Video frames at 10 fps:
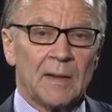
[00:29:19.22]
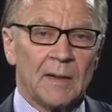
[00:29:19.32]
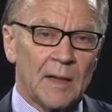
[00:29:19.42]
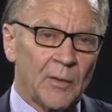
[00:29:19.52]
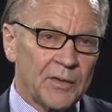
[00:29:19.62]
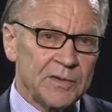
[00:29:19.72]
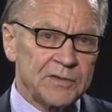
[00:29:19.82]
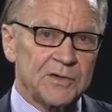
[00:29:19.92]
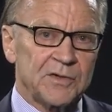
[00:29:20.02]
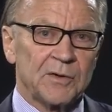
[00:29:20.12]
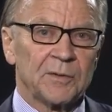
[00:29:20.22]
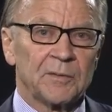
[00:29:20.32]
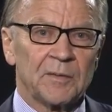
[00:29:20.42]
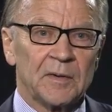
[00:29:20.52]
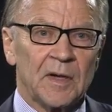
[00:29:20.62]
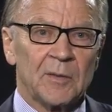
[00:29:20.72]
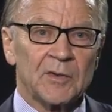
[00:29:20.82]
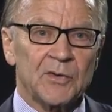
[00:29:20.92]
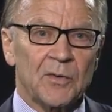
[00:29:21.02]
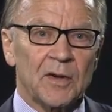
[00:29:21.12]
Now, on this issue, a
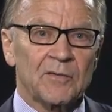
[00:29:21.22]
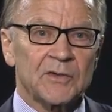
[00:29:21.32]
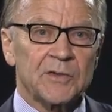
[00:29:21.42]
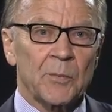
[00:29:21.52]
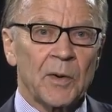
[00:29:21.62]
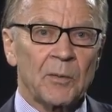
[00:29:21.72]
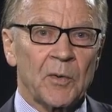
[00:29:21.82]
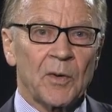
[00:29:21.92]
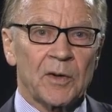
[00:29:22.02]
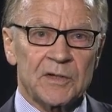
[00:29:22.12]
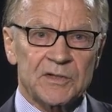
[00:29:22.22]
majority of the Supreme Court